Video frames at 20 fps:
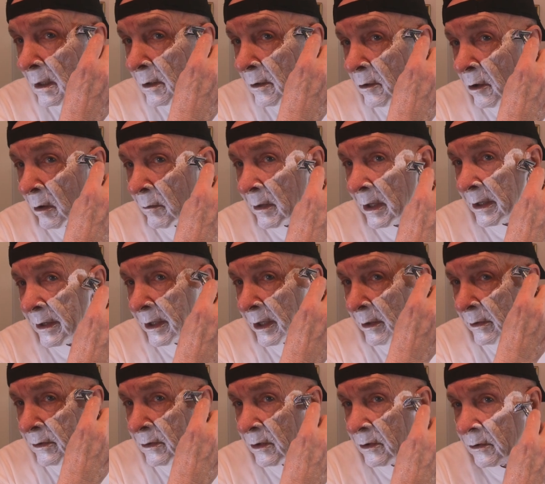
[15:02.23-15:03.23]
Normally, they
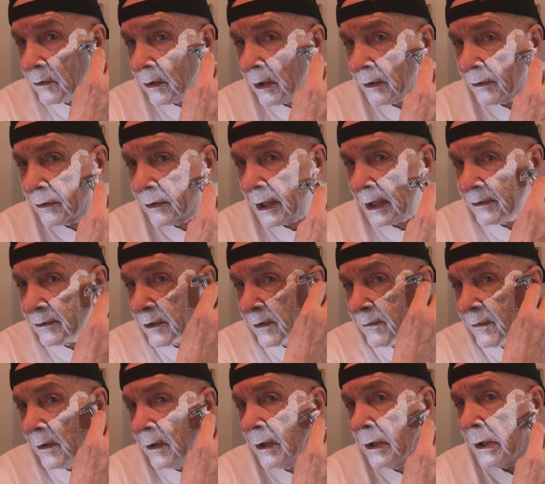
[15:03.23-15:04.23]
would do is test it
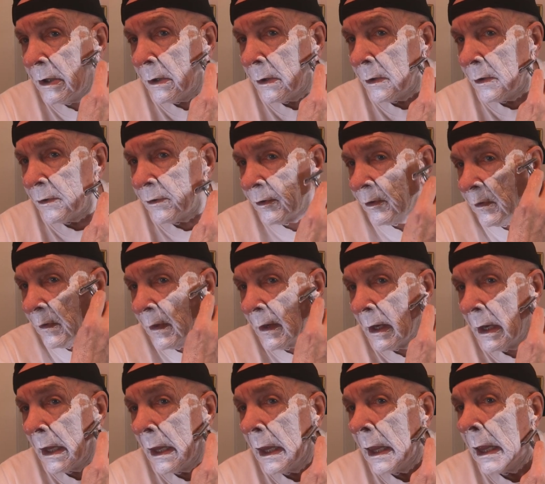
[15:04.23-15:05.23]
for years
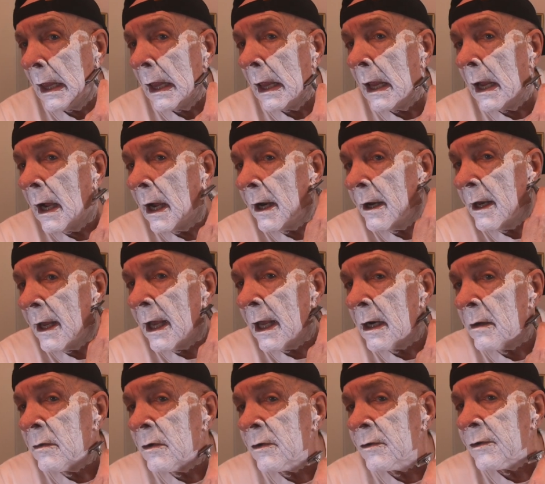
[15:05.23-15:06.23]
on
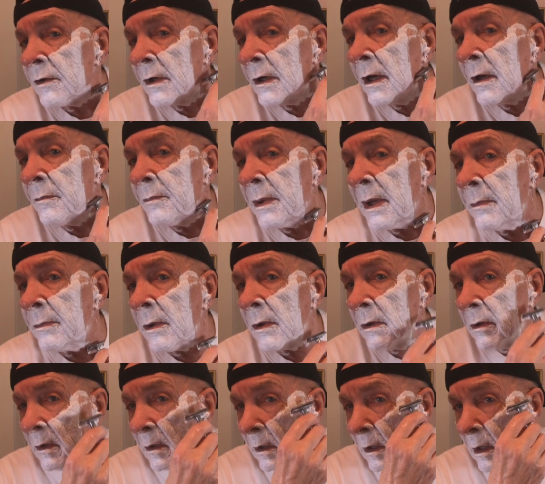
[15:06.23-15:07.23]
animals and then
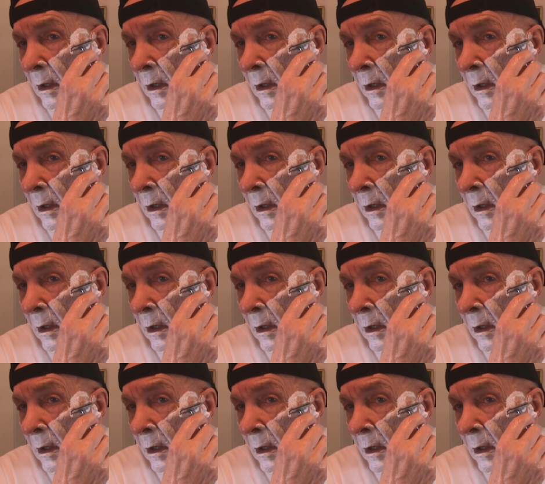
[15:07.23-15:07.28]
people.